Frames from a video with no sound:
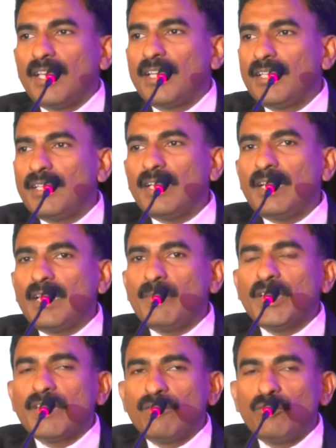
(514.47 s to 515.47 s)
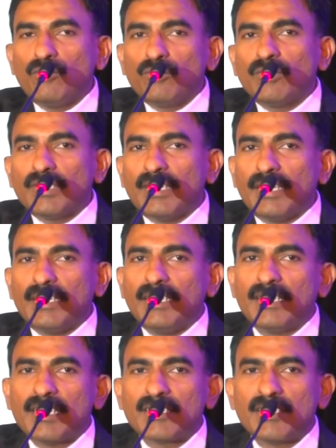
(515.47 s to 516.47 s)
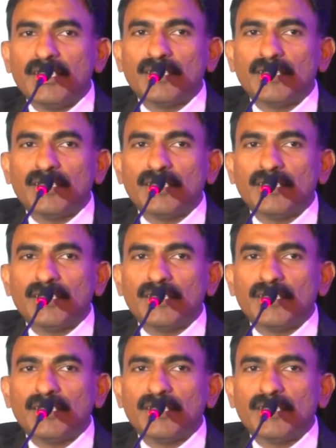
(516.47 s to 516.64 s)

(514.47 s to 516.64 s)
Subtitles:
let me give you an industry